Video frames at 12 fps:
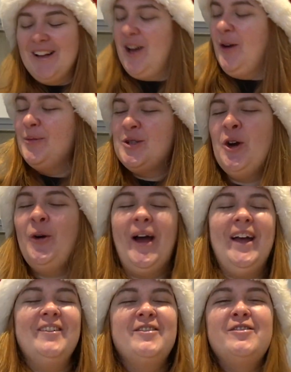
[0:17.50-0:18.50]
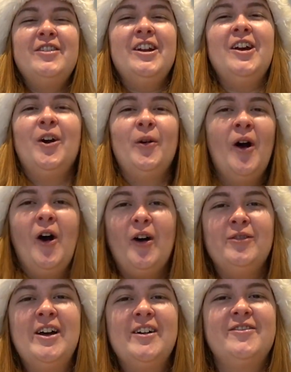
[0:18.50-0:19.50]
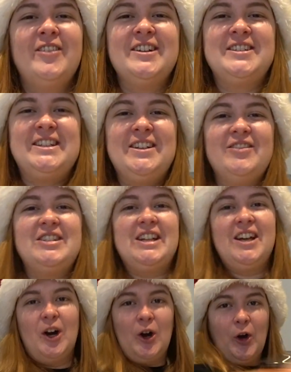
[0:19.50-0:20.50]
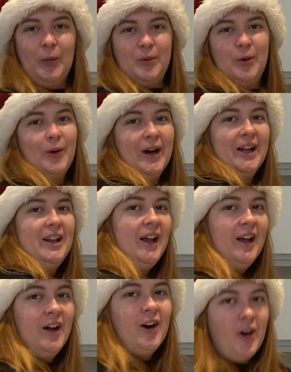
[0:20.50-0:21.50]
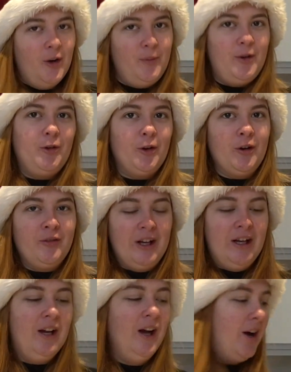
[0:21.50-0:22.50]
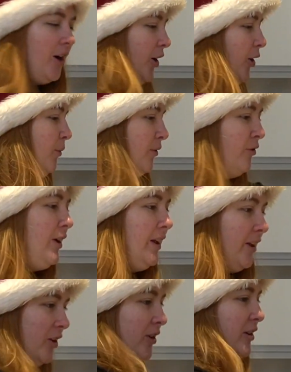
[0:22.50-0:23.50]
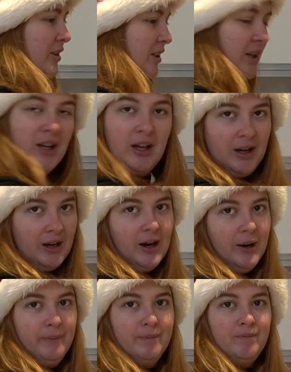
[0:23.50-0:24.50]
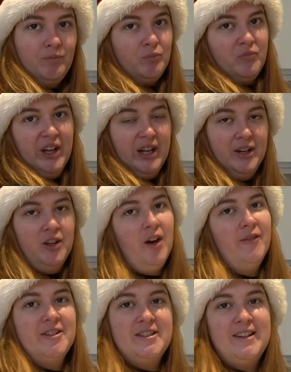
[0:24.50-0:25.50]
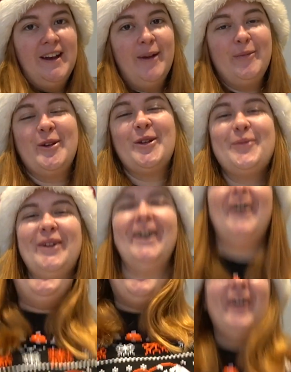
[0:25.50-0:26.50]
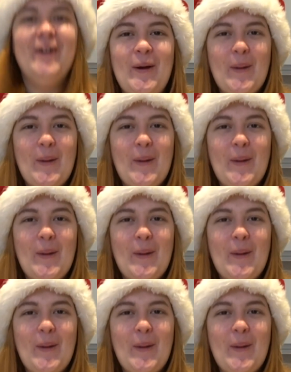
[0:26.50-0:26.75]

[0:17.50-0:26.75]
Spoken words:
welcome to a video of Festivity. I hope you're well, I hope you're groovy, I hope you're feeling good. I'm feeling nervous today because we are